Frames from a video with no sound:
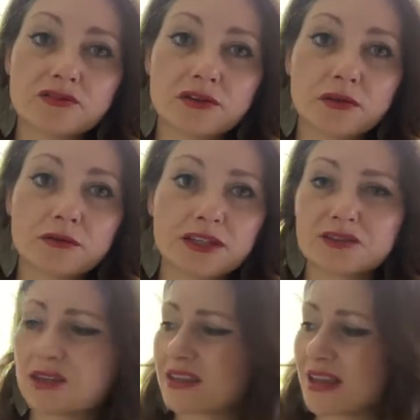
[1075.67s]
So, and just
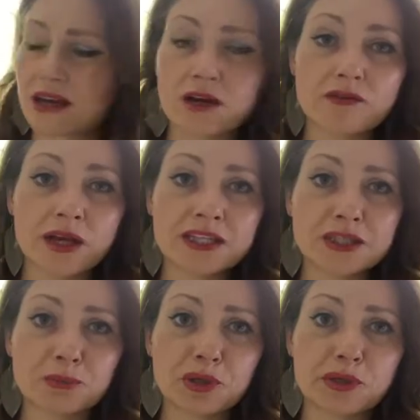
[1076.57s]
look at that cover, it's a
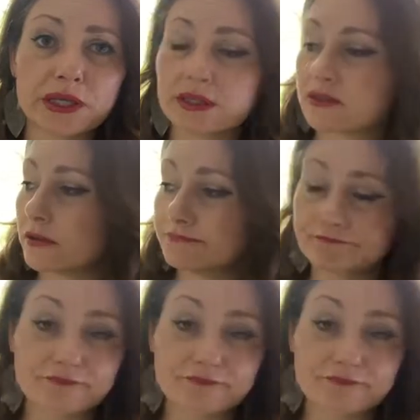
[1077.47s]
beauty. So